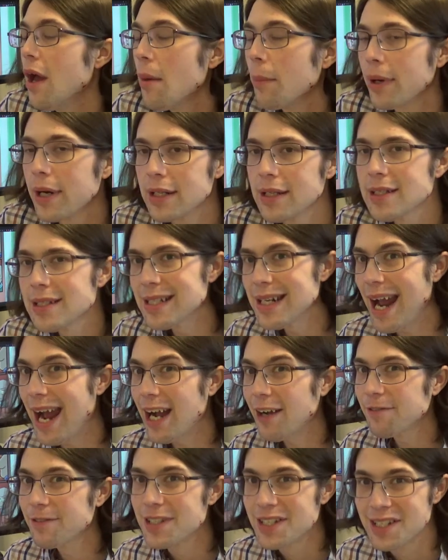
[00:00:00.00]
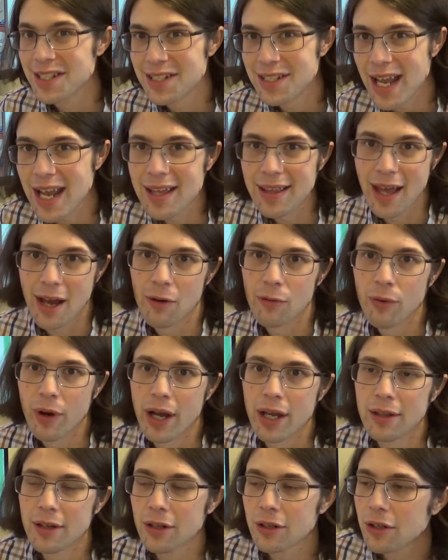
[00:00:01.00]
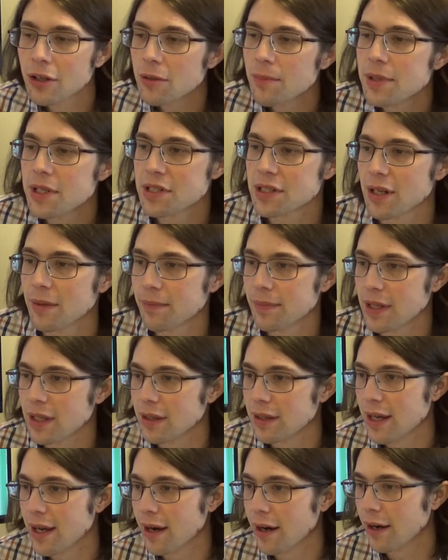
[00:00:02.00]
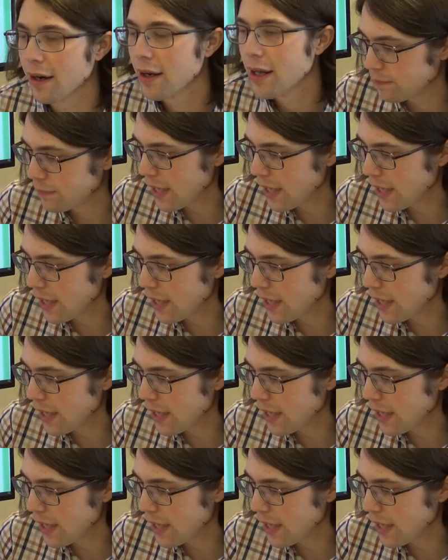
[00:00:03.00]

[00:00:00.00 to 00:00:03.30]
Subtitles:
but it doesn't have to stay that way. There could be something there.